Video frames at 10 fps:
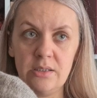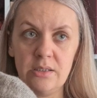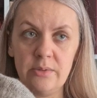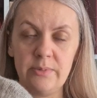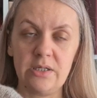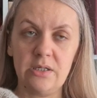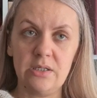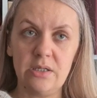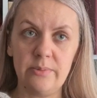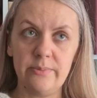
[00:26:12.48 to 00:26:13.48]
Oh my god,
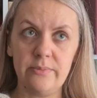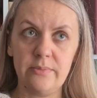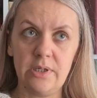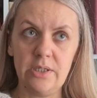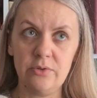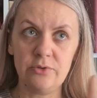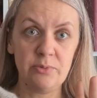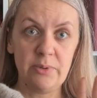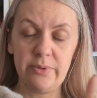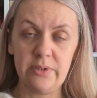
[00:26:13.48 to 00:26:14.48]
I don't
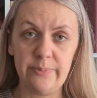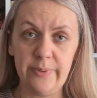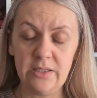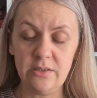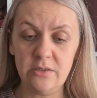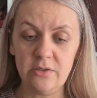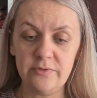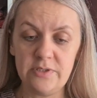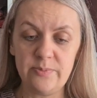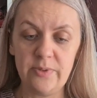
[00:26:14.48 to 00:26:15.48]
remember the pattern of
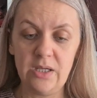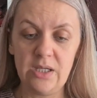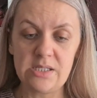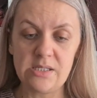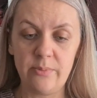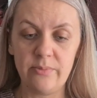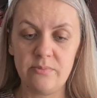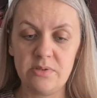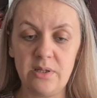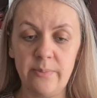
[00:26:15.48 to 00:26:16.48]
this beanie.
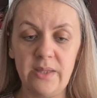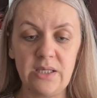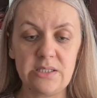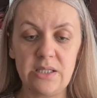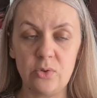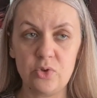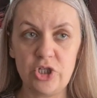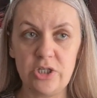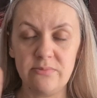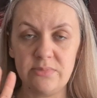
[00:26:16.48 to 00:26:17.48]
Something
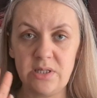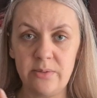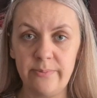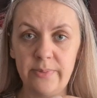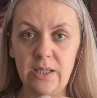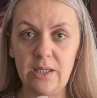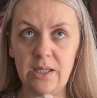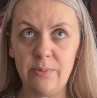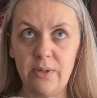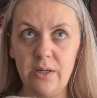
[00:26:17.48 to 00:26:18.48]
slouchy. Some
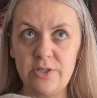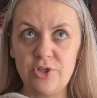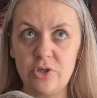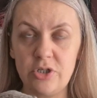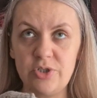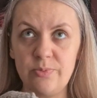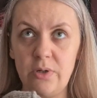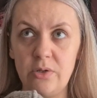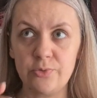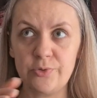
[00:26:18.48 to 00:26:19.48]
beanie by Church
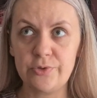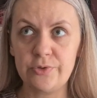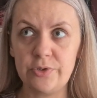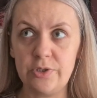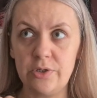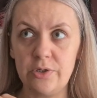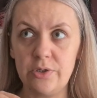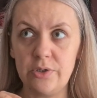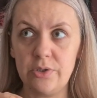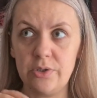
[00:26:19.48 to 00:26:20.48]
Mouse
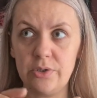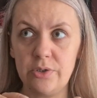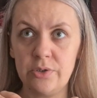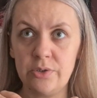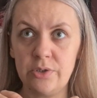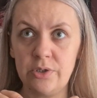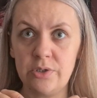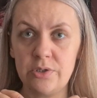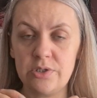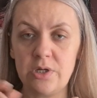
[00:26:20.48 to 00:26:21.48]

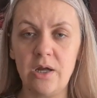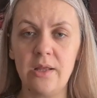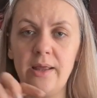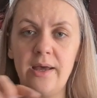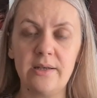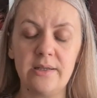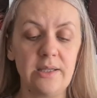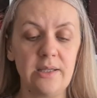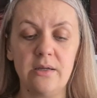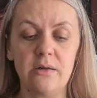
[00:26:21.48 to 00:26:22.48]
yarns. I'll add it
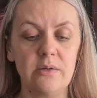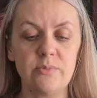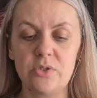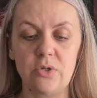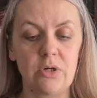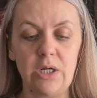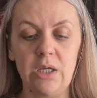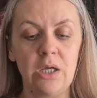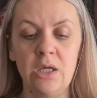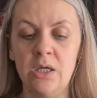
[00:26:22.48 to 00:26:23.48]
here. I'm
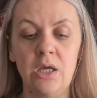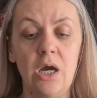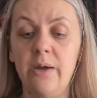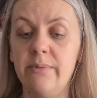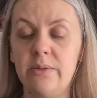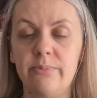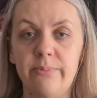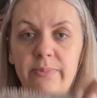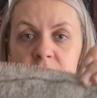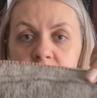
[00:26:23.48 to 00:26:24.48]
sorry. I'm not
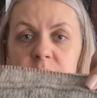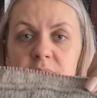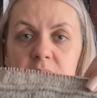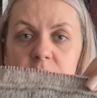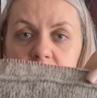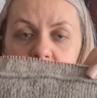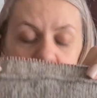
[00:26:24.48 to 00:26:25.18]
prepared, but anyway.